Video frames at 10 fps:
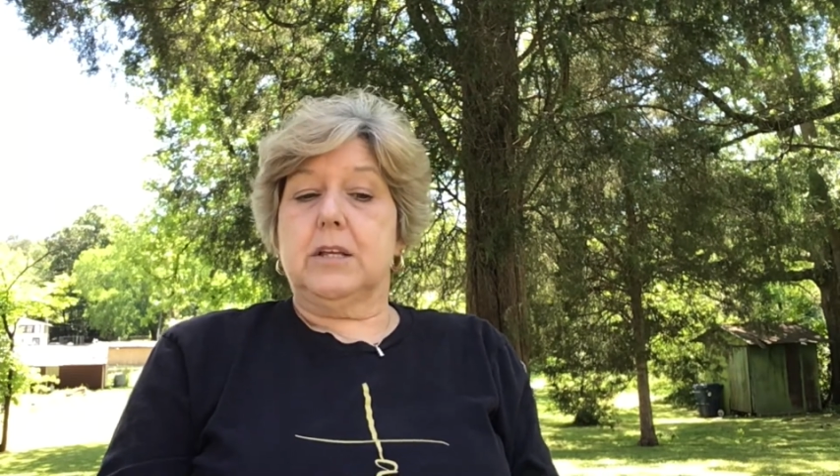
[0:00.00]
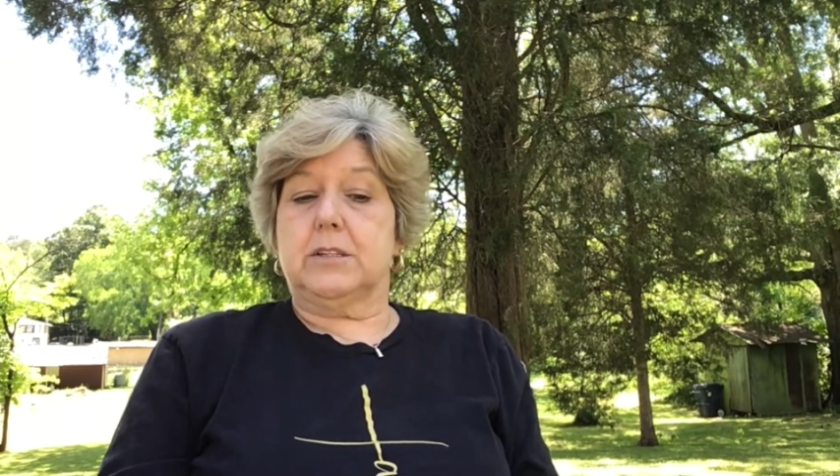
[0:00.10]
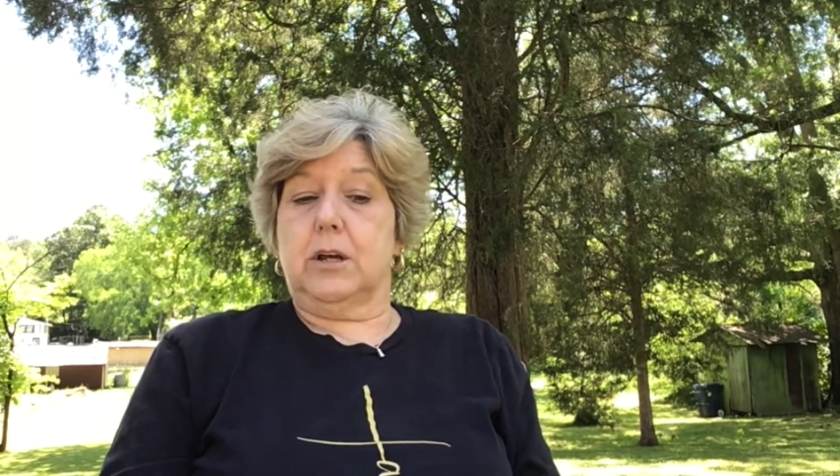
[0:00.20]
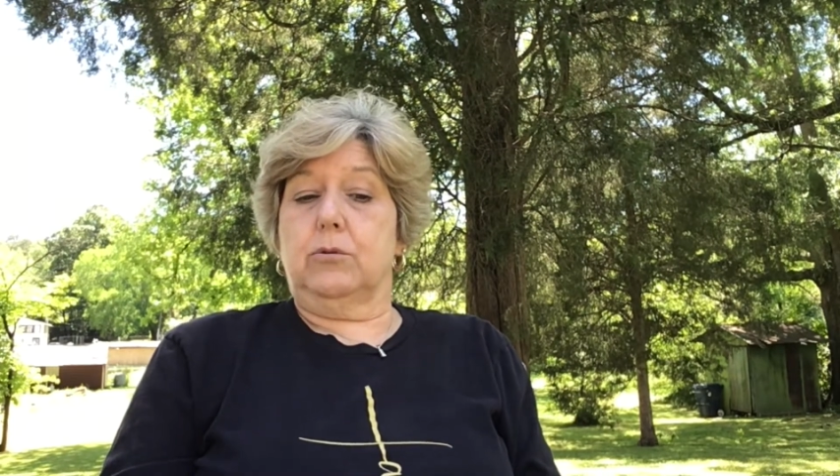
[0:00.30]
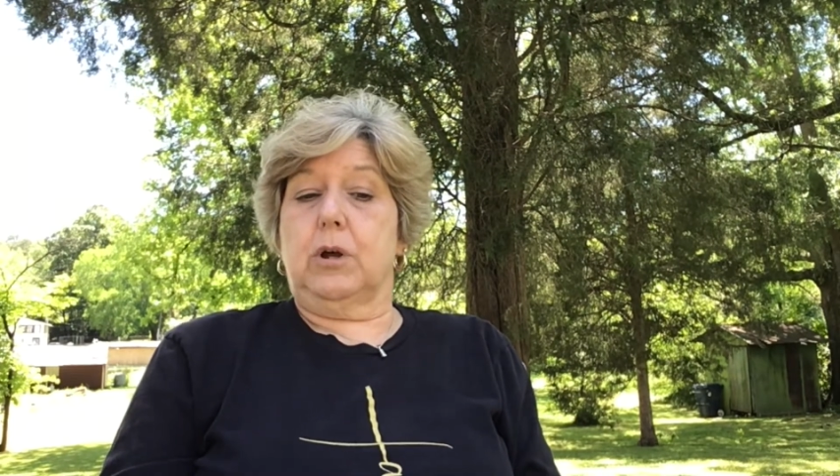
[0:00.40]

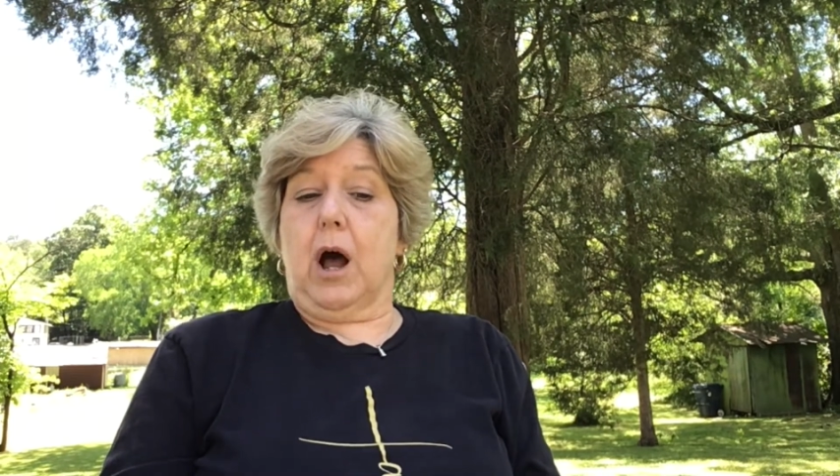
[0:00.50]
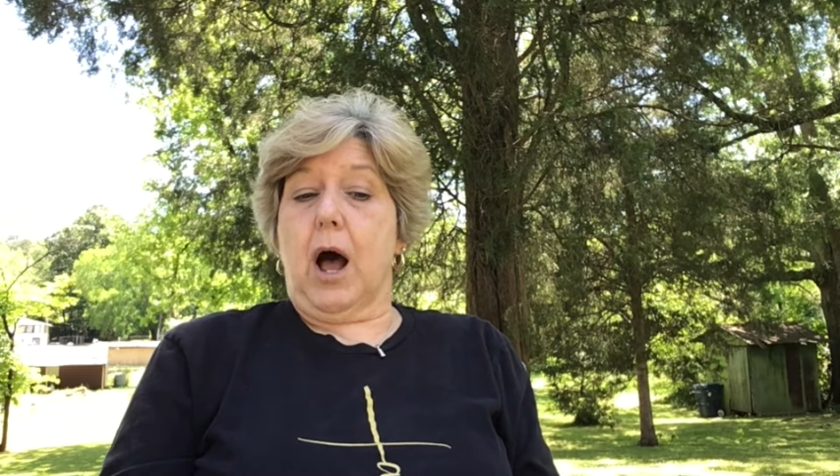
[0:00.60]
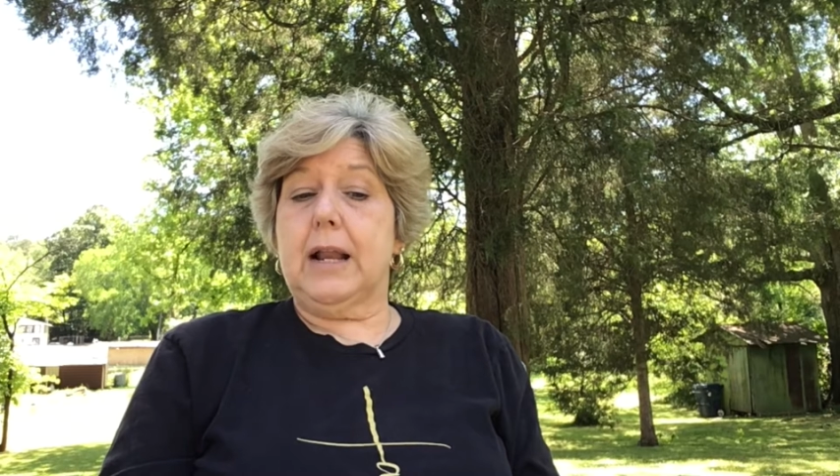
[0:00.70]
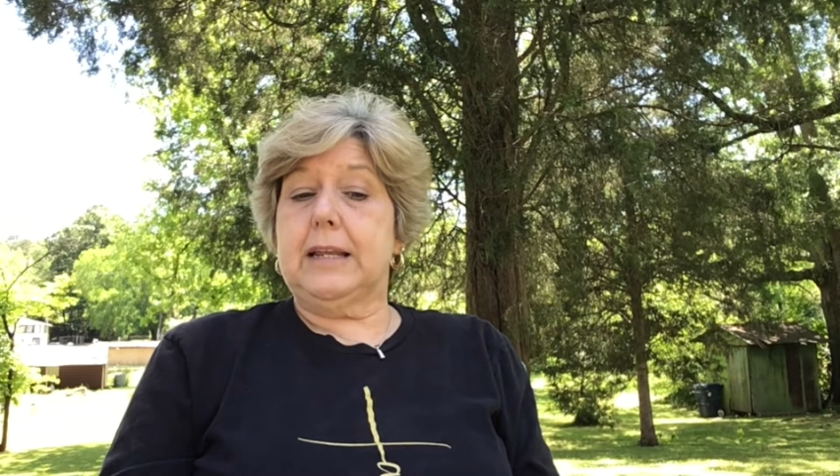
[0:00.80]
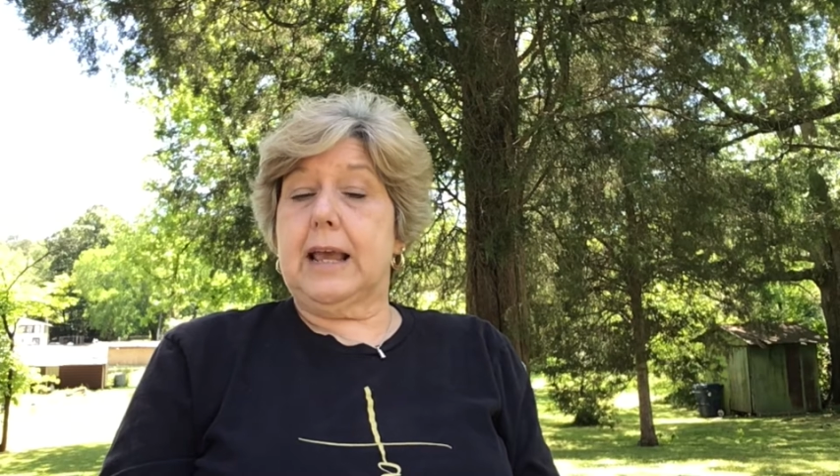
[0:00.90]
so
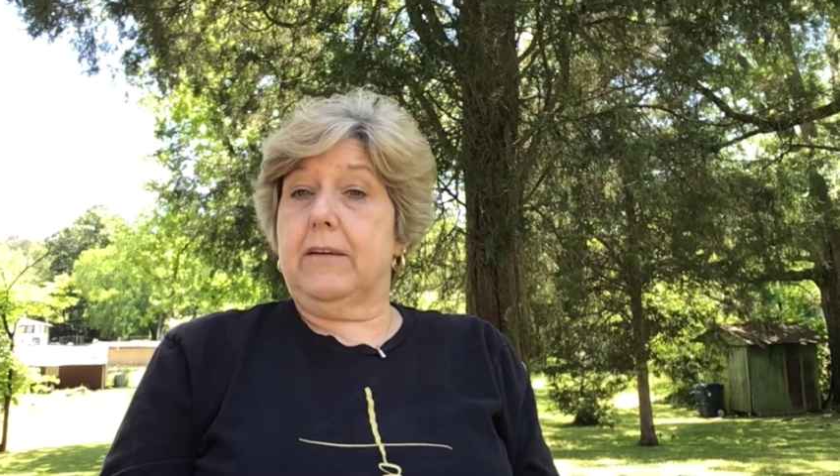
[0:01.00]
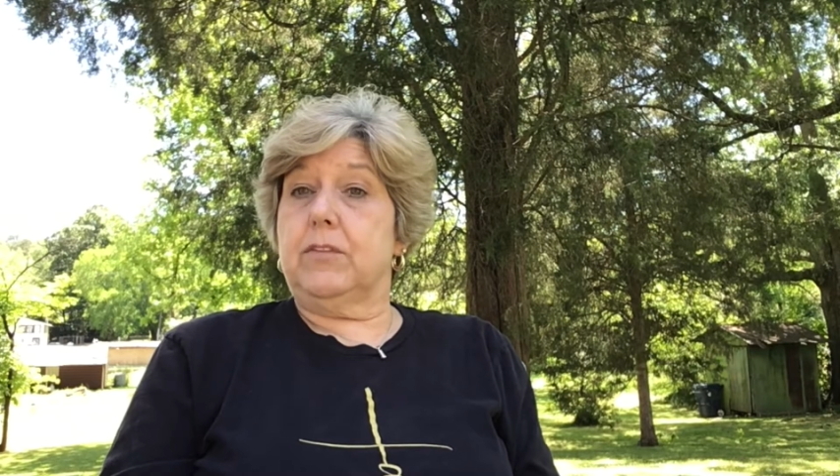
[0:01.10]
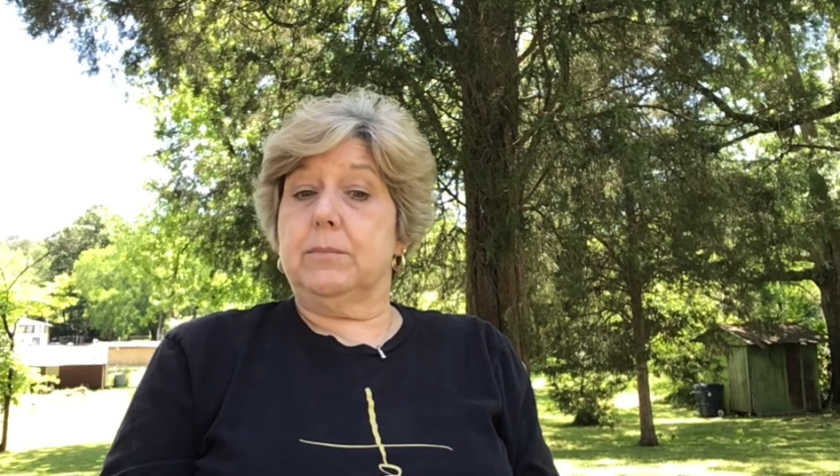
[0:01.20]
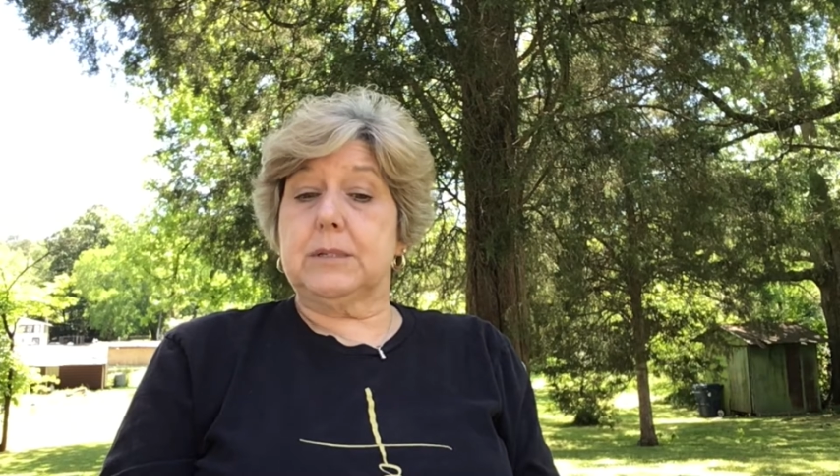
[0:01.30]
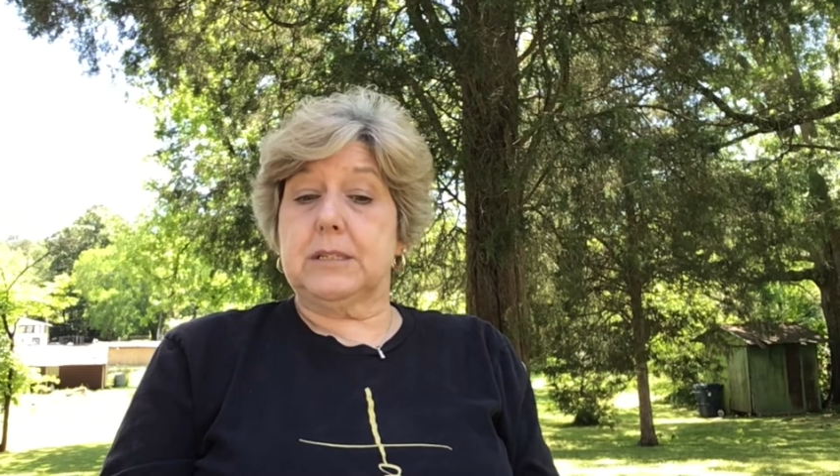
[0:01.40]
God gave
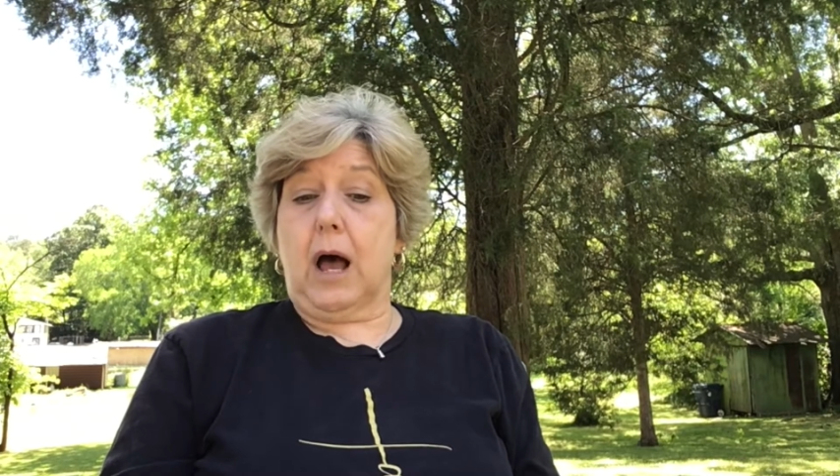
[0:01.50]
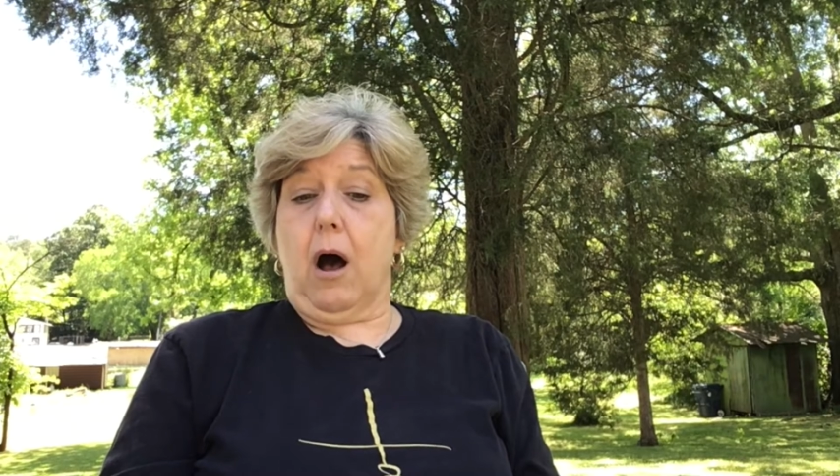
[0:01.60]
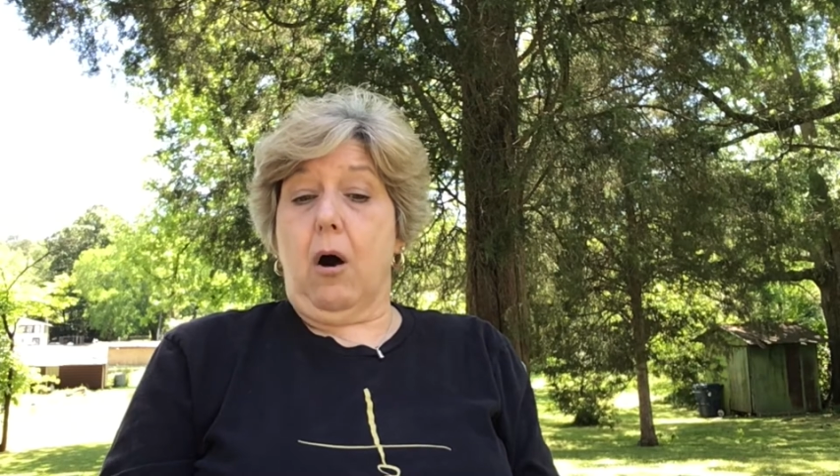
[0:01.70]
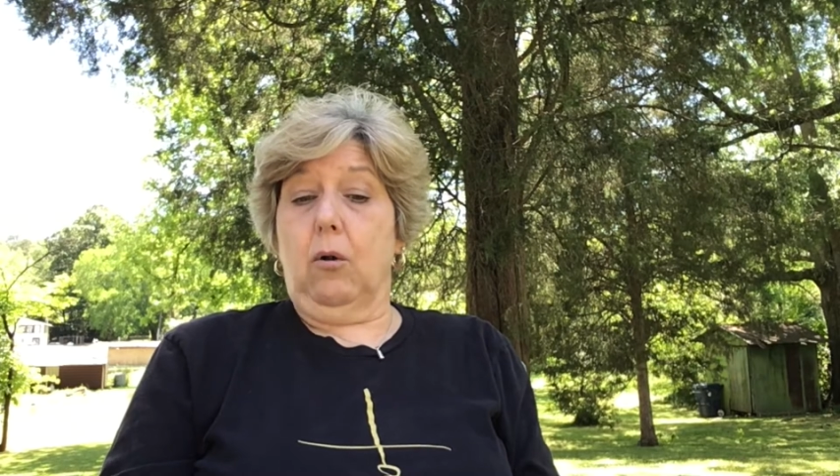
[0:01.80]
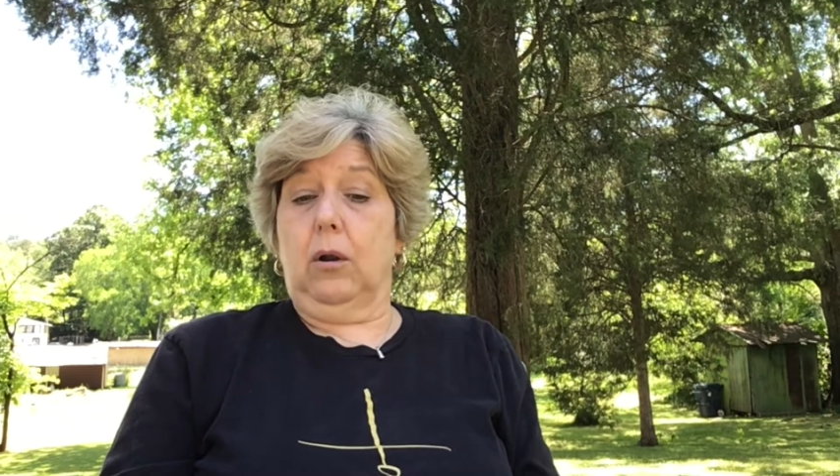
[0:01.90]
them Saul.